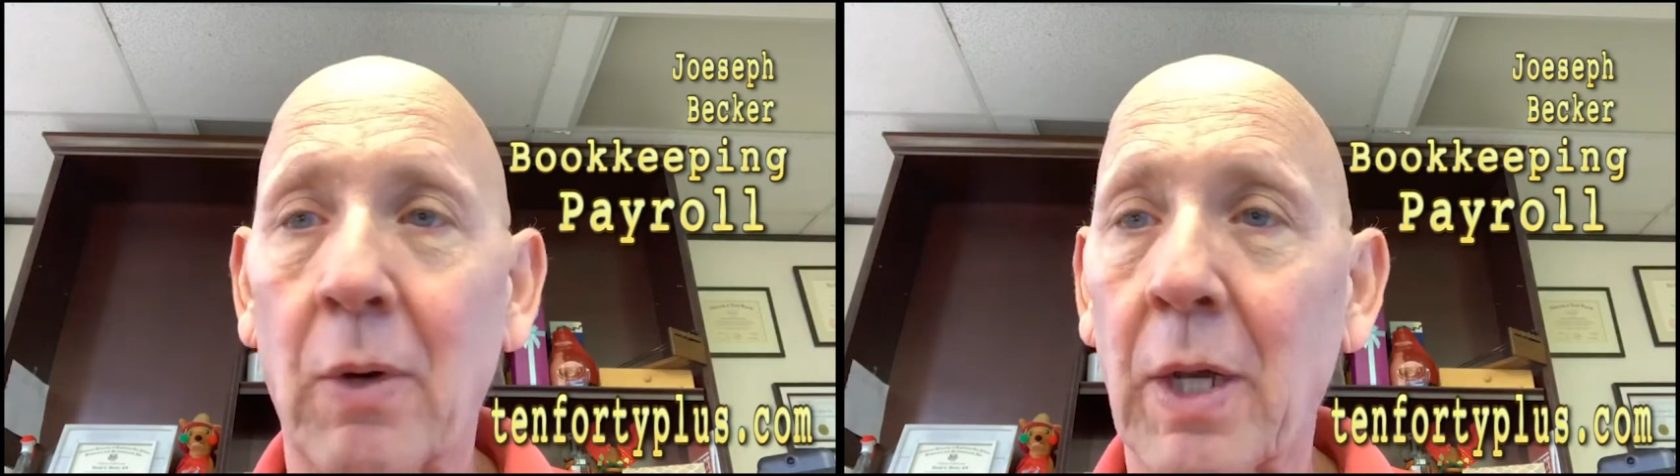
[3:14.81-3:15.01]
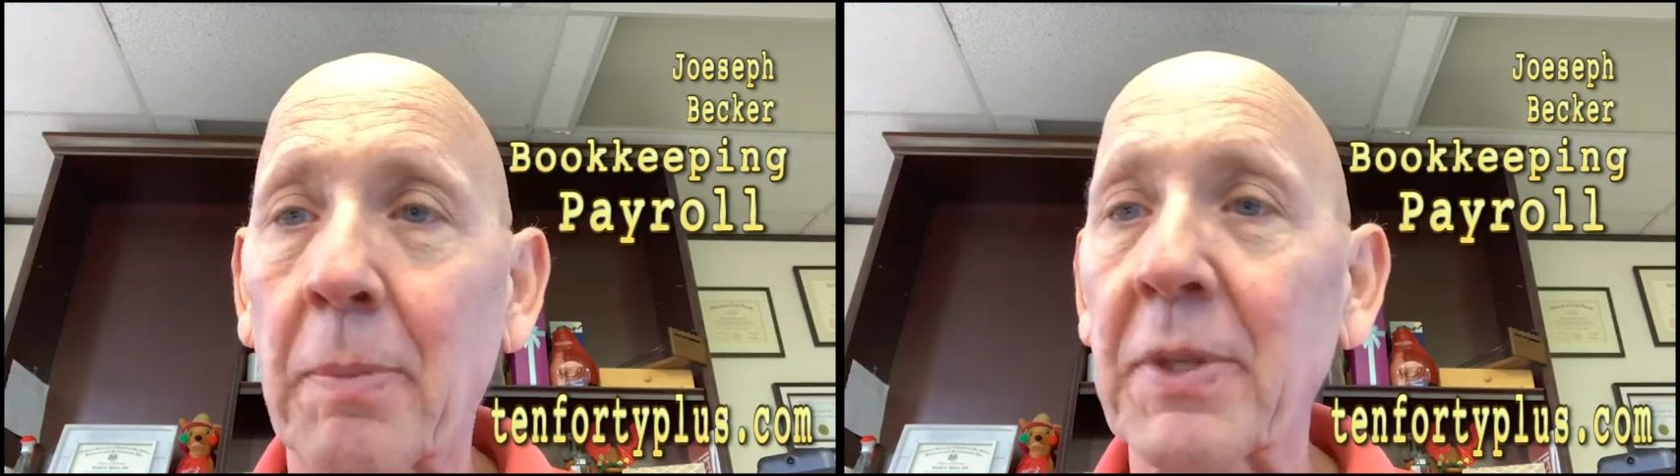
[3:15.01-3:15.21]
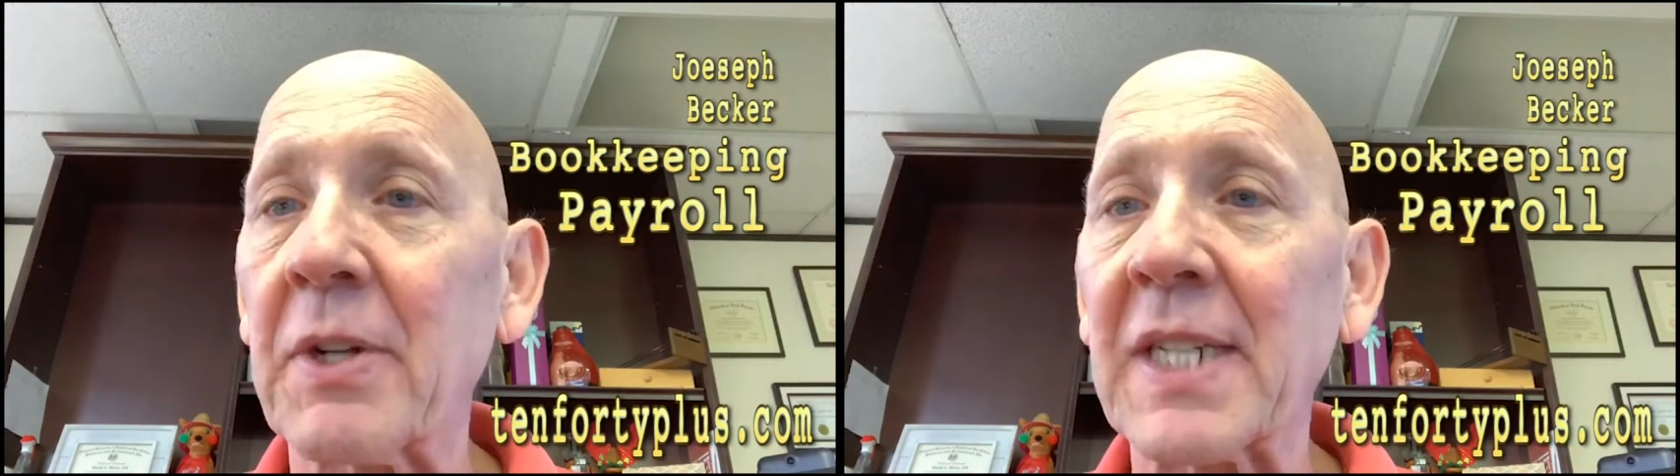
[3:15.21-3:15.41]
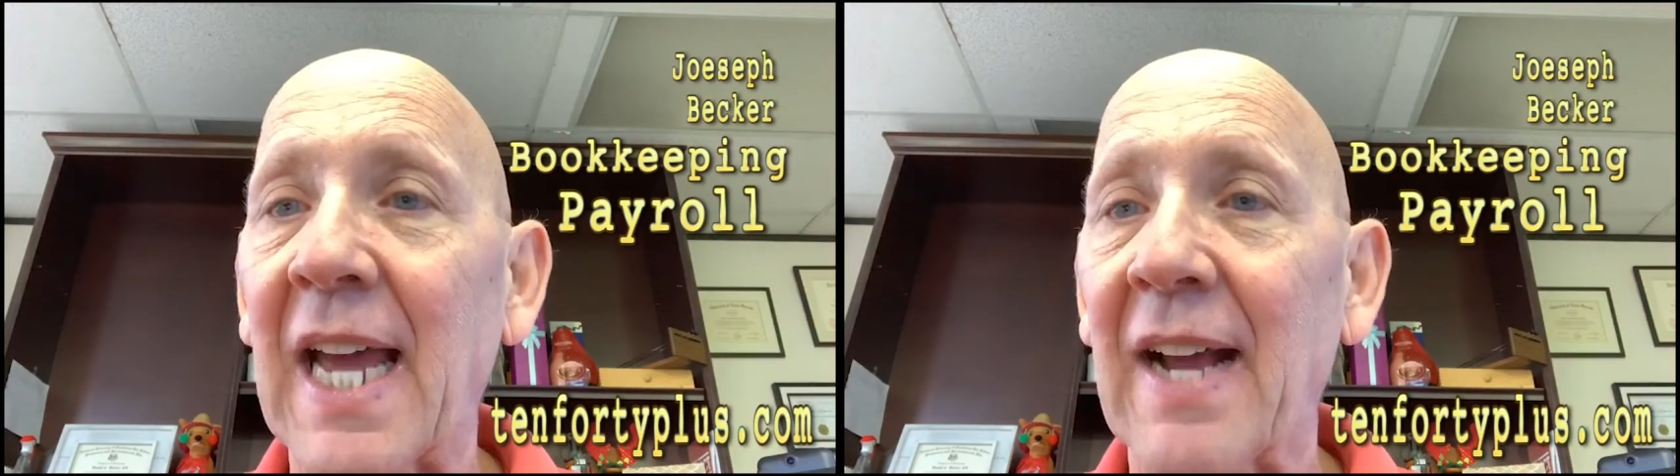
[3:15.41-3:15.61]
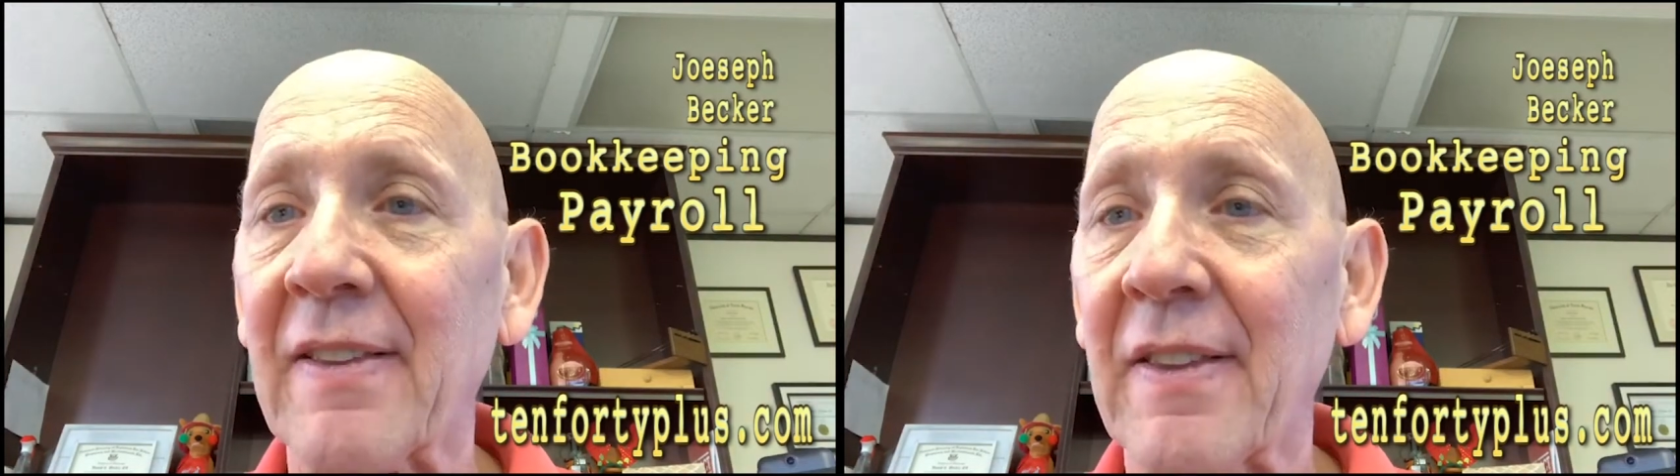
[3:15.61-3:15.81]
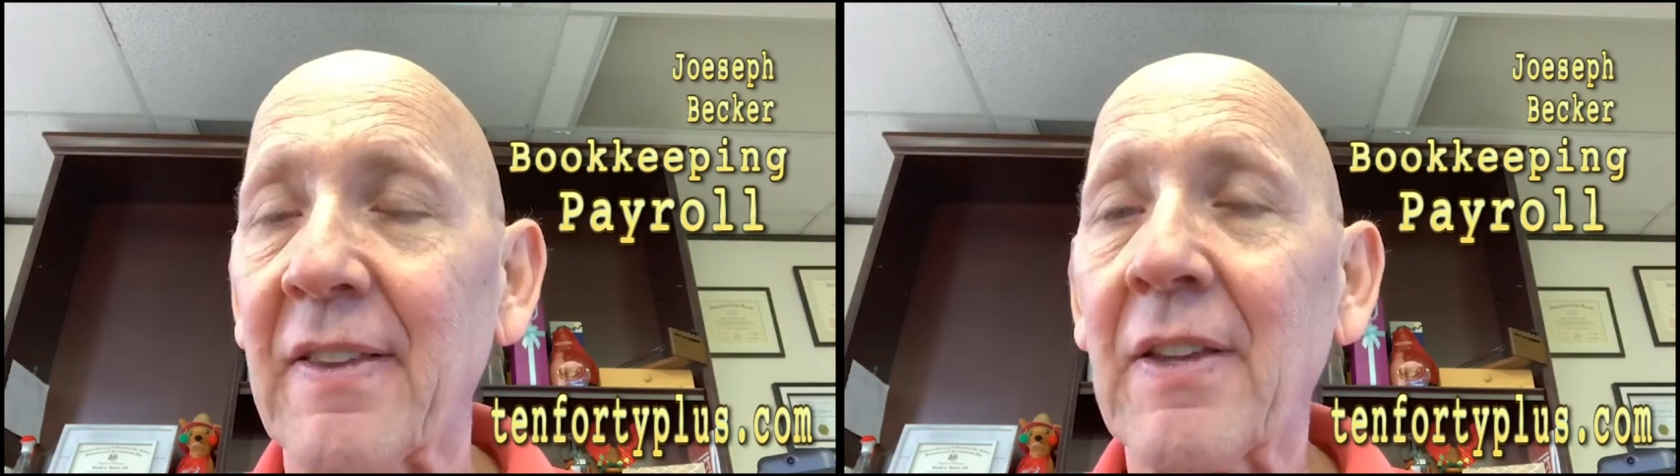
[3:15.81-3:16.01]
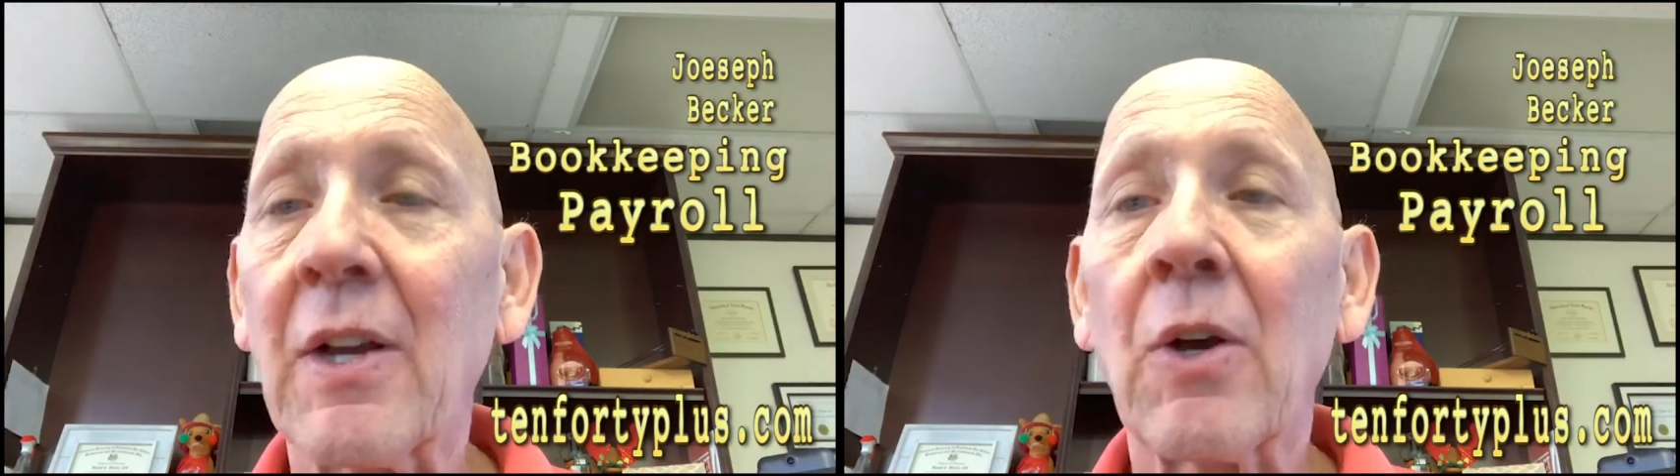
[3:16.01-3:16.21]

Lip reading: help with your taxes,